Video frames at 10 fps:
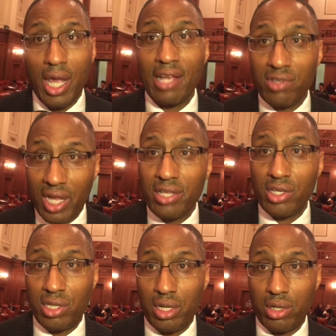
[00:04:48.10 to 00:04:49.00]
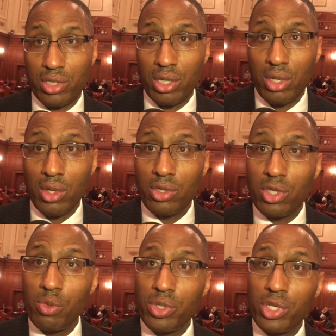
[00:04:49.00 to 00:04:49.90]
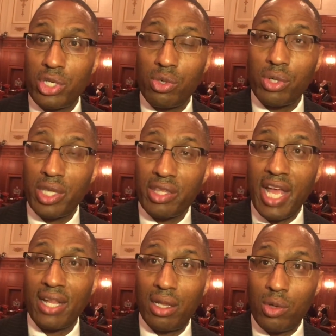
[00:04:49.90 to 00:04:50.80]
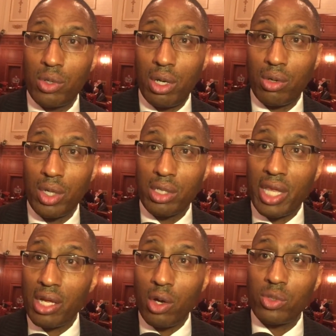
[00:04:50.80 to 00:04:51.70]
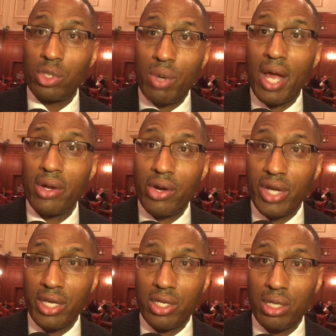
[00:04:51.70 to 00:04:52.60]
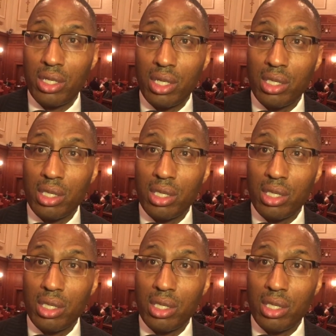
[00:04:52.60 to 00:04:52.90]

as legislators to ensure that that logo that goes around our nation,